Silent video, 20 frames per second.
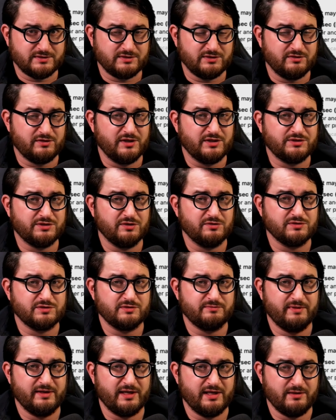So they chose
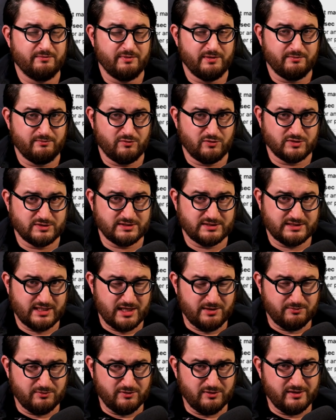to make it a bit more
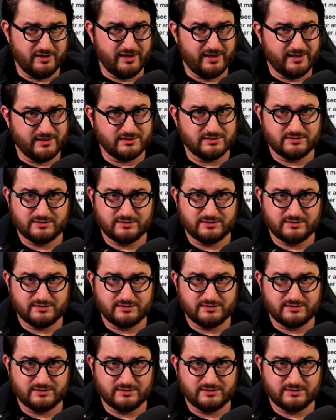stable and,